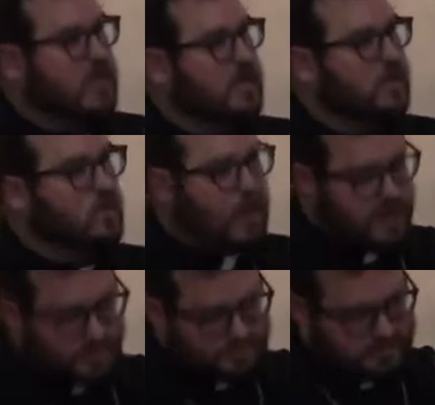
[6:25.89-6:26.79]
in a
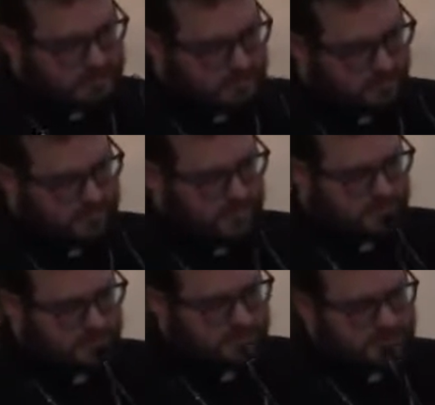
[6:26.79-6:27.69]
way that's never
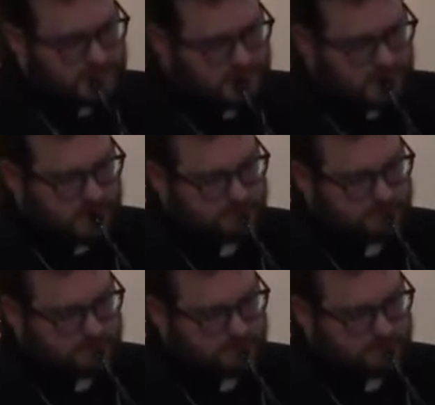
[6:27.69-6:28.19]
been seen.